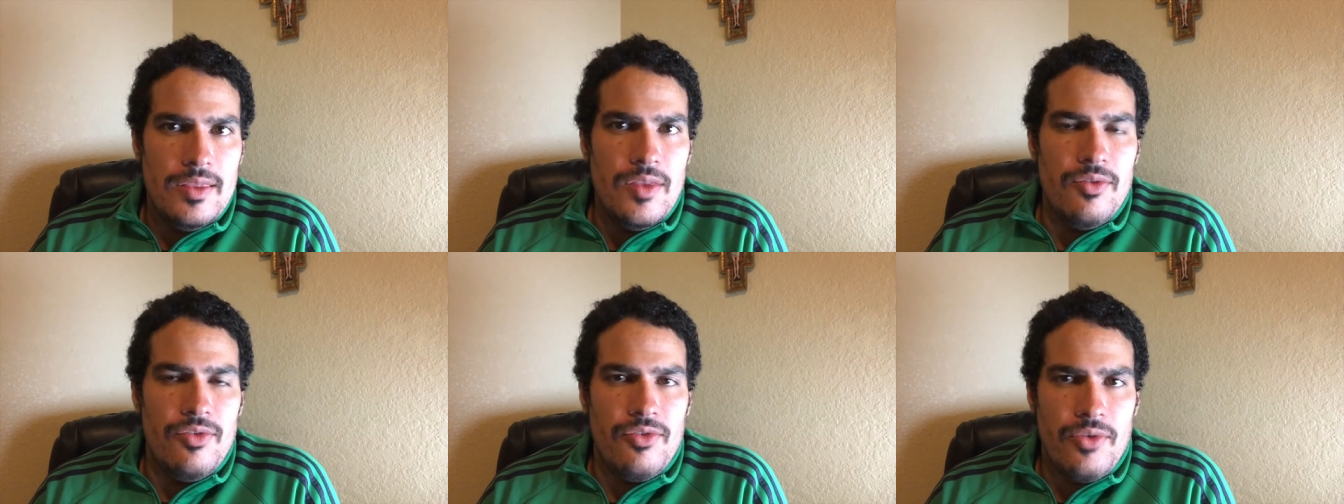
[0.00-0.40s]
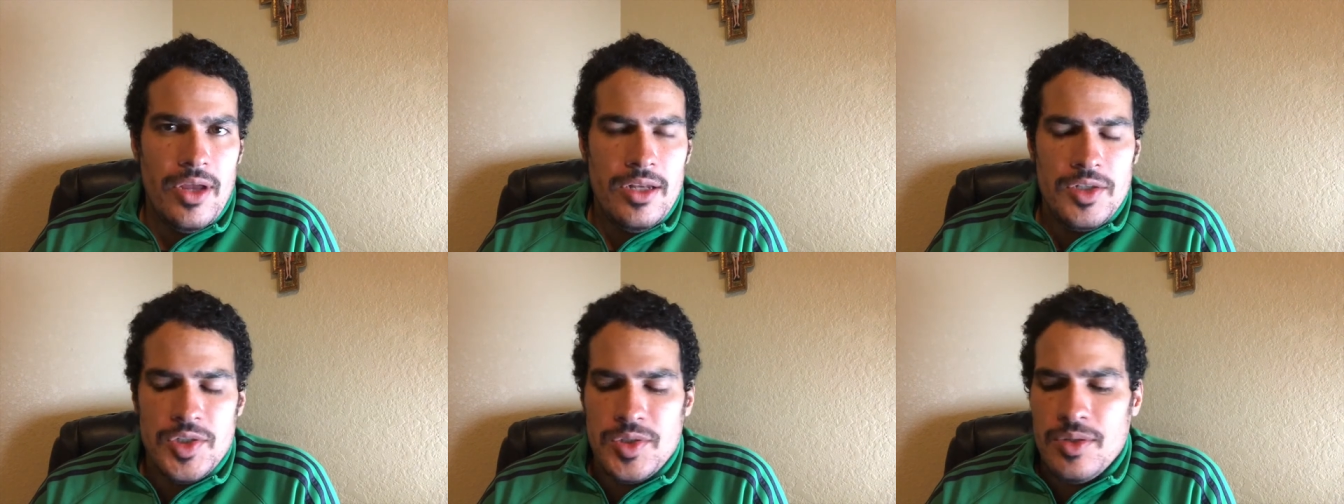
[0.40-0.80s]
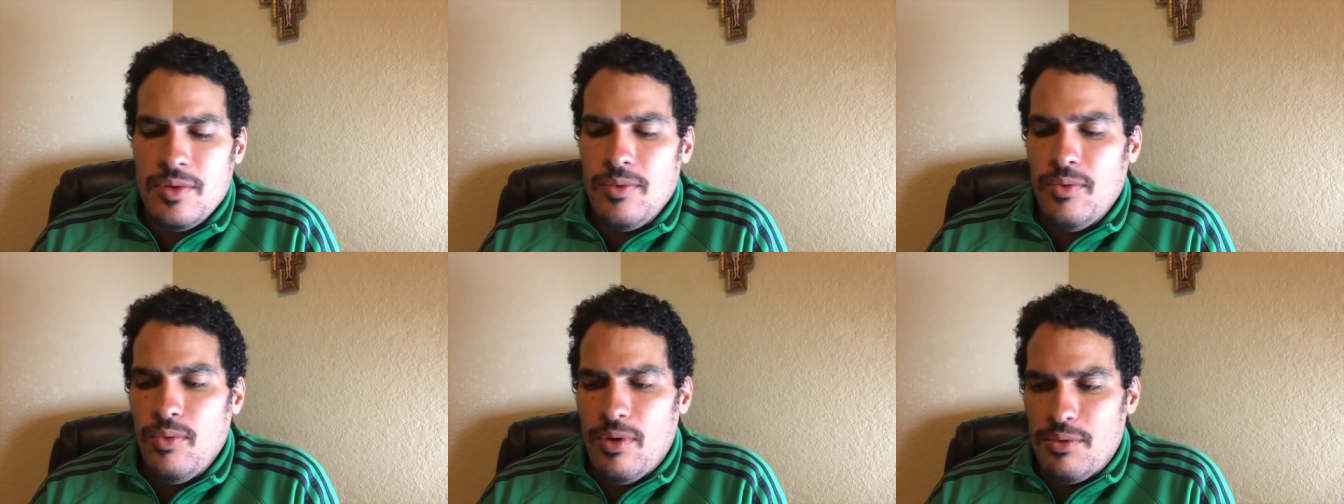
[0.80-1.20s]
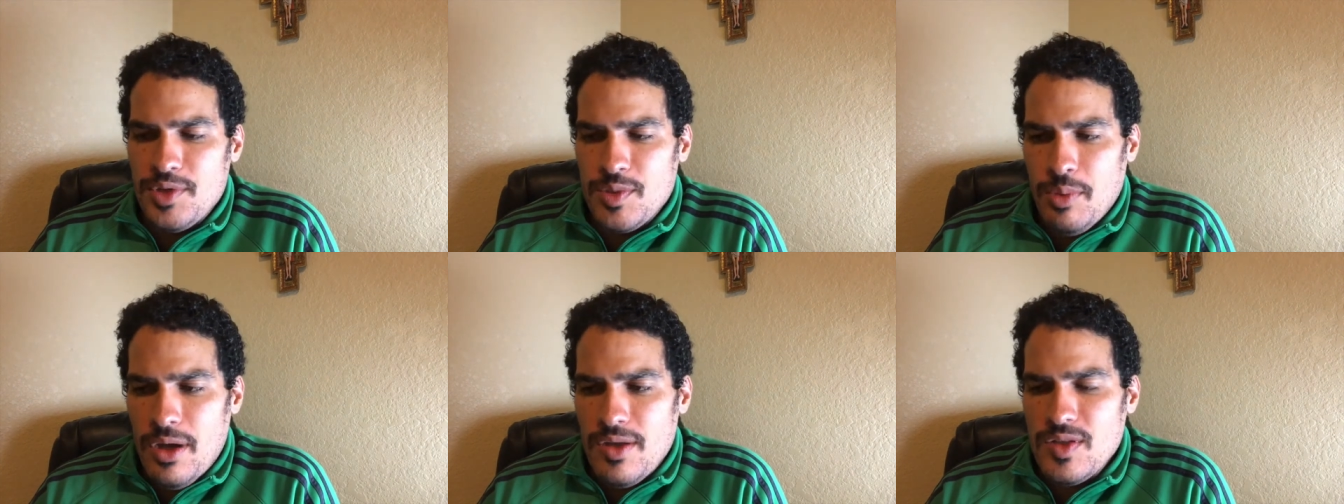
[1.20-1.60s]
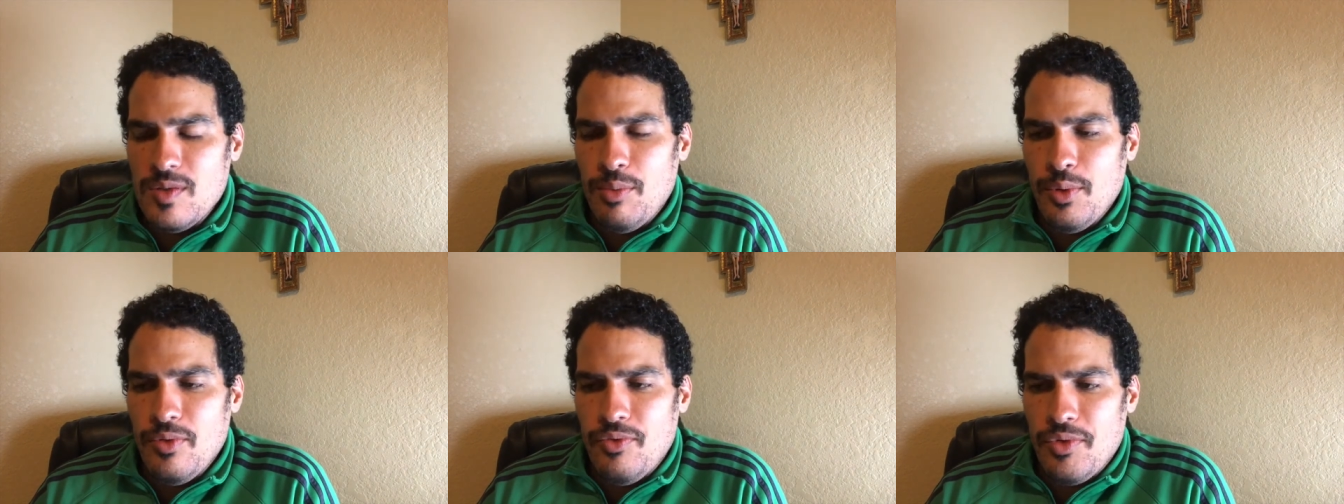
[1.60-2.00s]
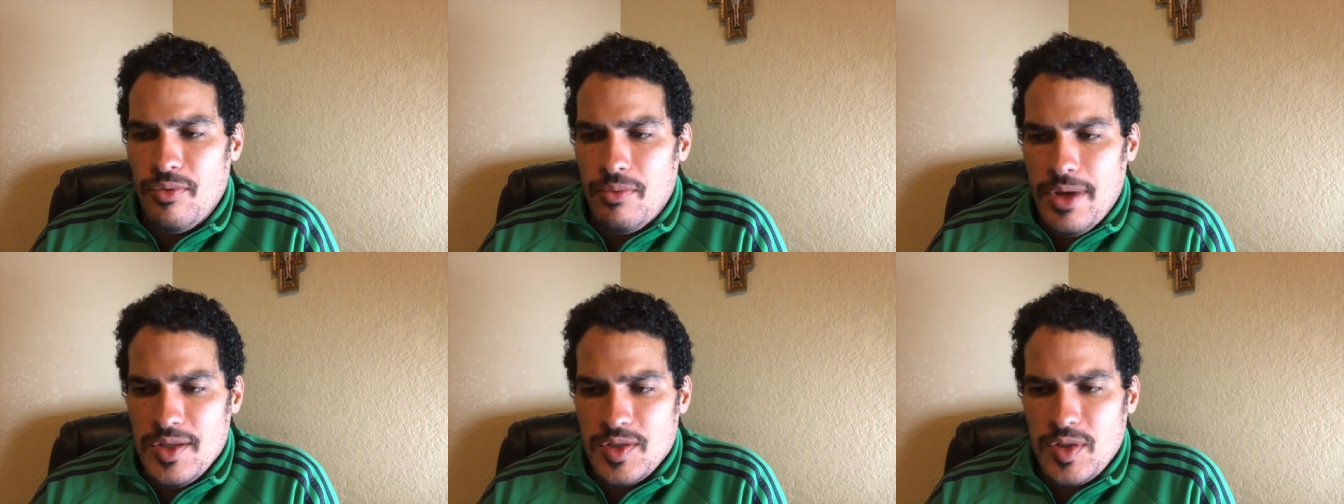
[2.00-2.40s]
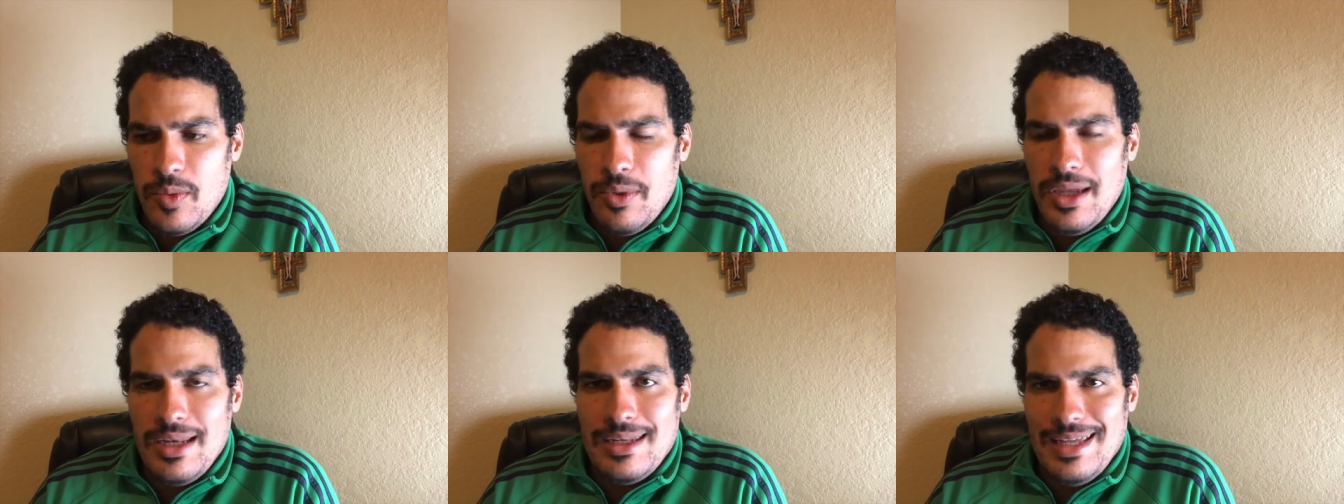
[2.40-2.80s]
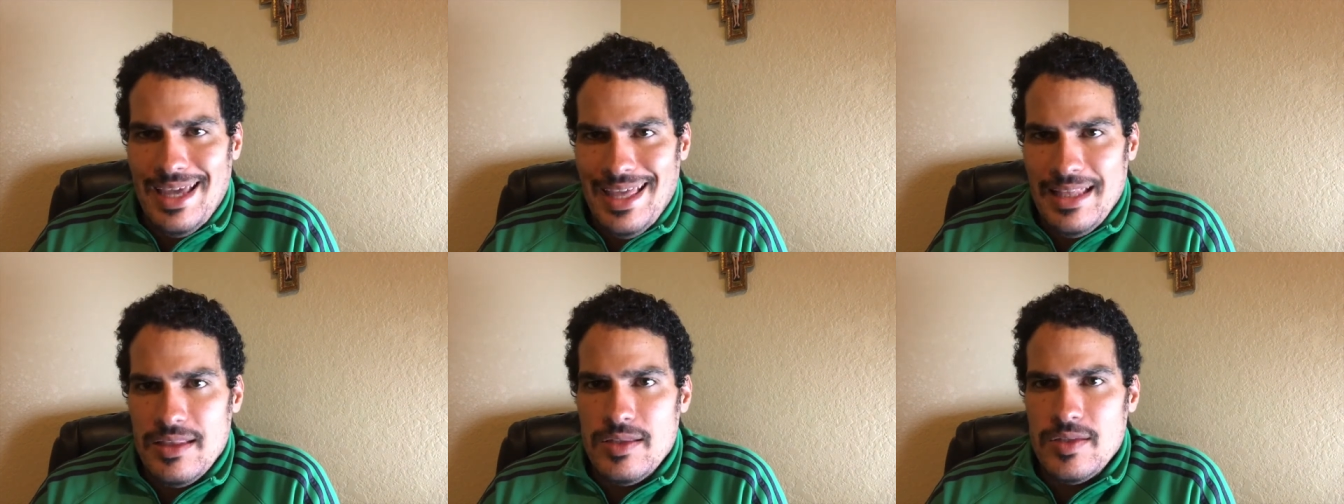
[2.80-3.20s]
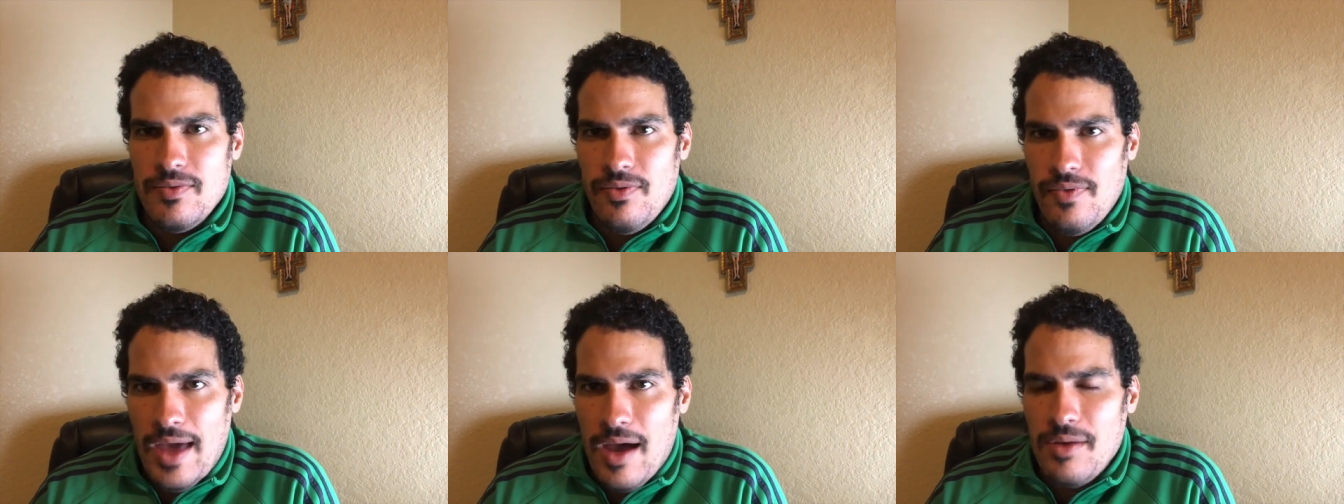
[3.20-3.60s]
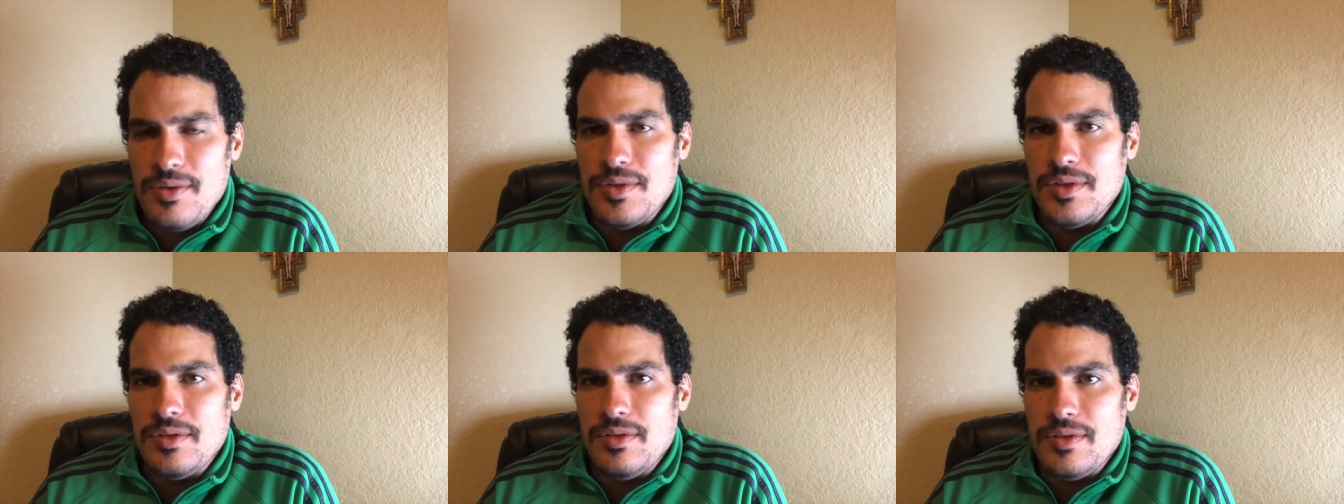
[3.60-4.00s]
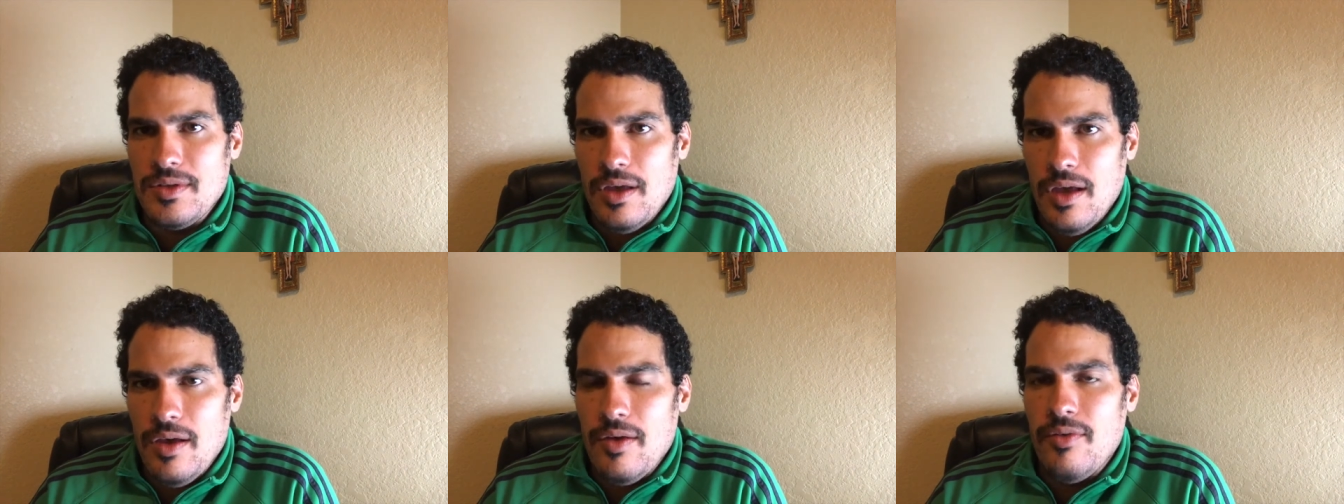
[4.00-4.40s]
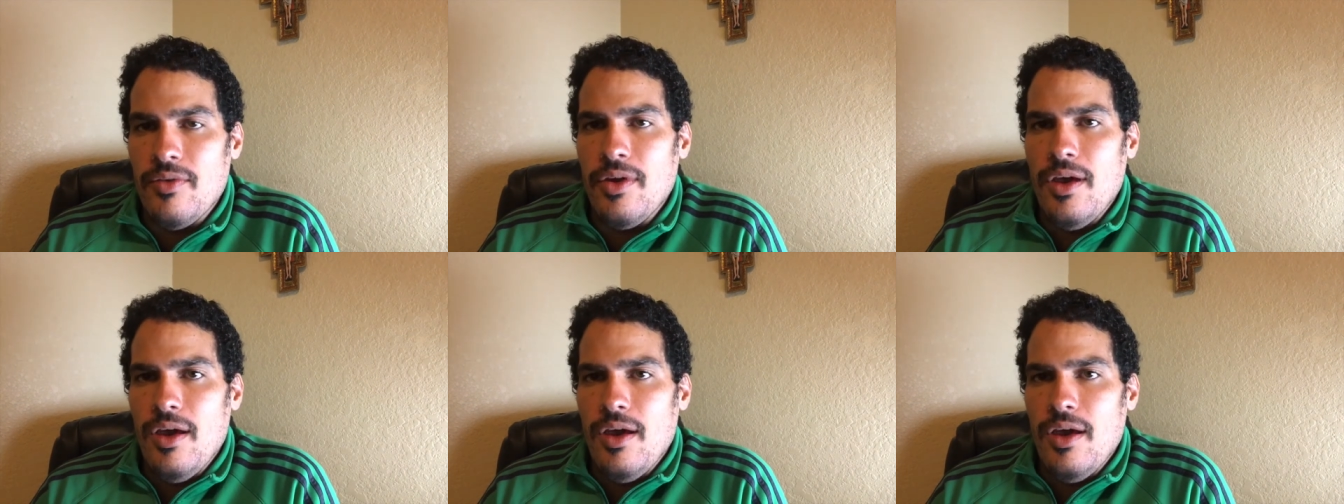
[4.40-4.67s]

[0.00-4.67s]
the French were responsible for rescuing tens of thousands of